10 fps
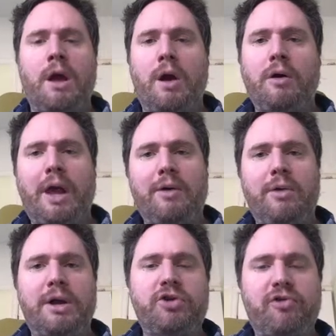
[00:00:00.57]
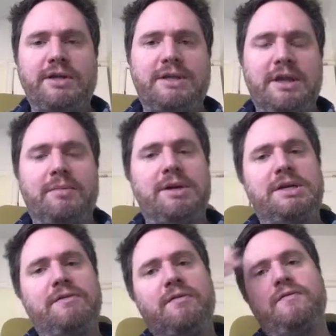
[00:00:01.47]
Okay, we're going to try something a bit
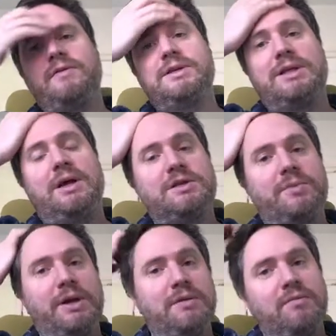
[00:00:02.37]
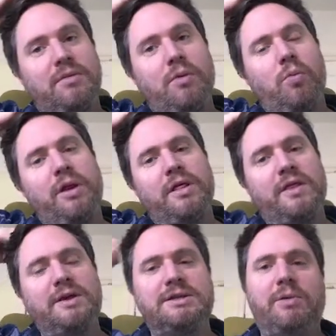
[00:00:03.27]
different for this last bit. One of the
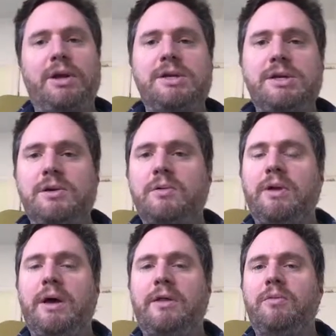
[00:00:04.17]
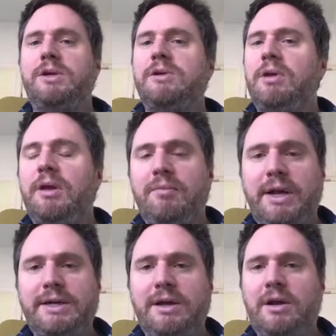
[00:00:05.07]
things that we can do now that we're doing
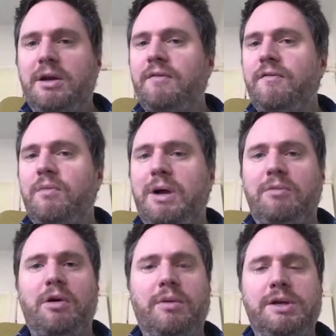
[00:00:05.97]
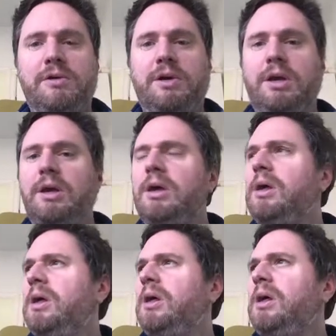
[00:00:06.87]
blended learning format, where we're doing,
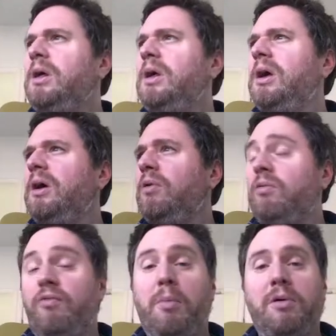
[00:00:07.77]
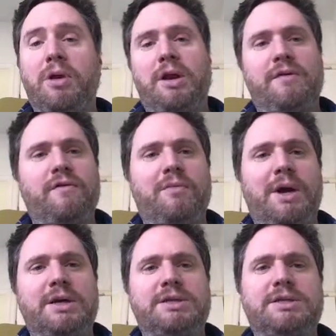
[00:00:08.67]
or remote learning format,
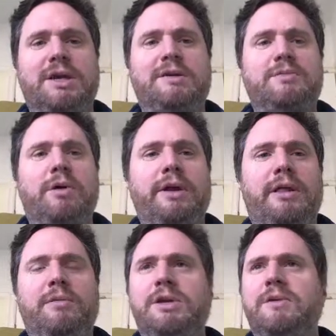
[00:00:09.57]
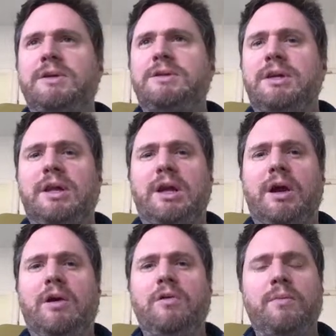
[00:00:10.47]
I should say, as well, now that we're doing studying
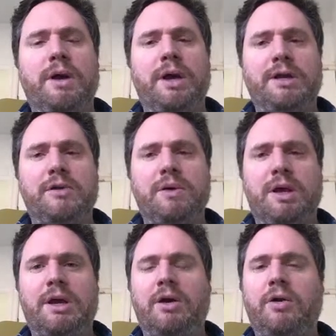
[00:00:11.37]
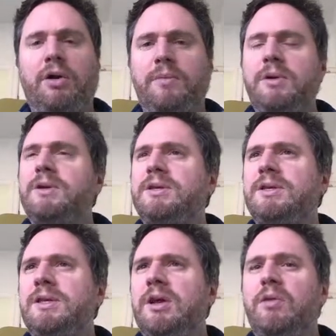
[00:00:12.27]
at home and doing it on our computers,
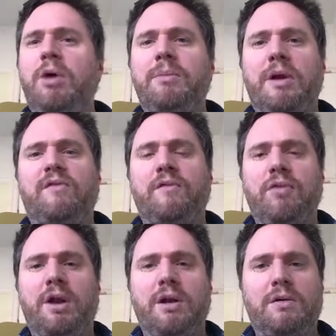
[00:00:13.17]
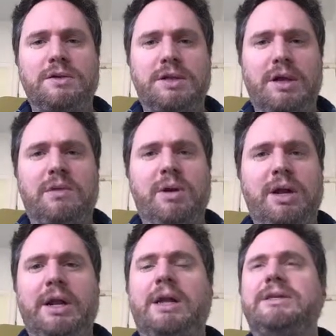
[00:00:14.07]
is that you might be able to run alongside me an
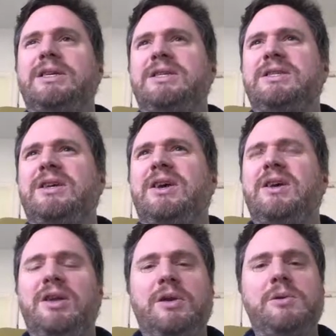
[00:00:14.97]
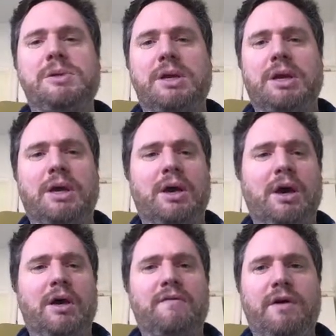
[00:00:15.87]
analysis using
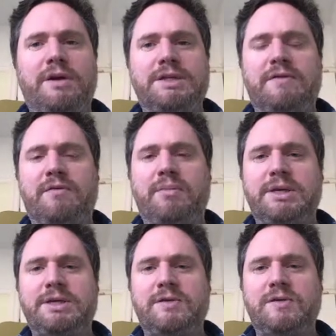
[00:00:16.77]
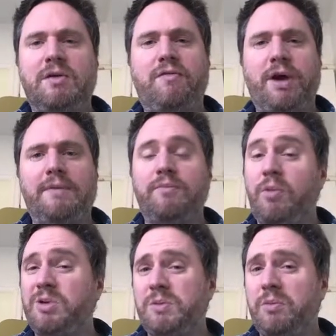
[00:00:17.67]
various different pieces of software,
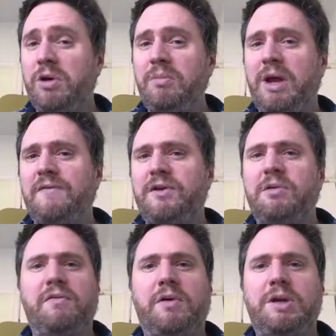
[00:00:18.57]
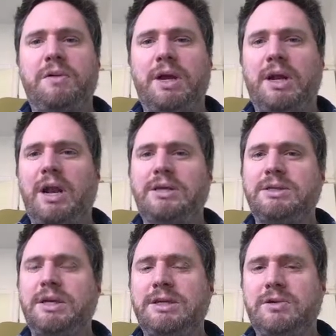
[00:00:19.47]
which we wouldn't be able to do if we were doing it in a lecture
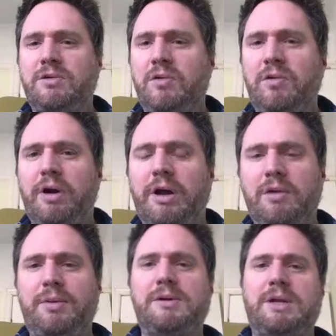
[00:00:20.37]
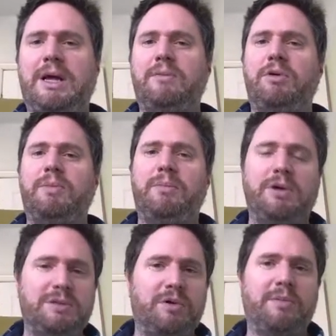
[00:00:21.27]
theatre, or a computer lab would be
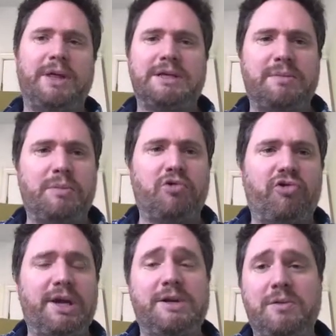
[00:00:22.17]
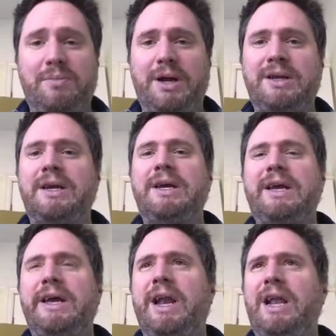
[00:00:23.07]
possible, but that's a bit more tricky to embed
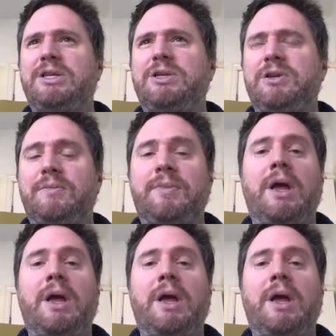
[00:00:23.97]
in a lecture unit.